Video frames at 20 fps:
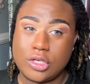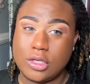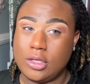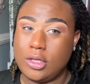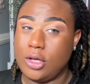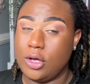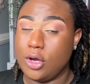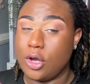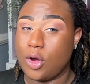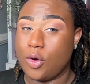to
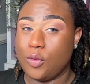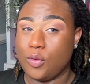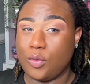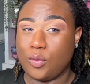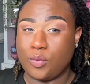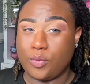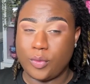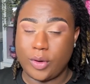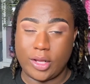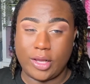look
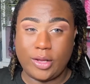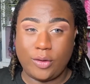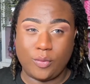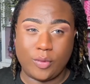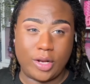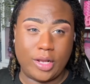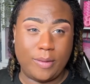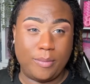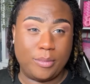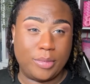really,
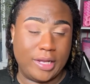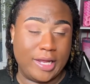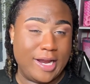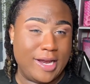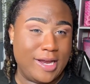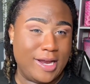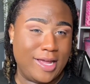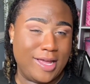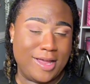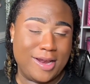really
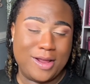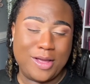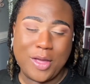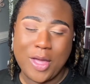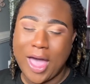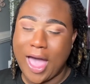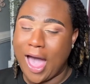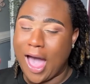blended.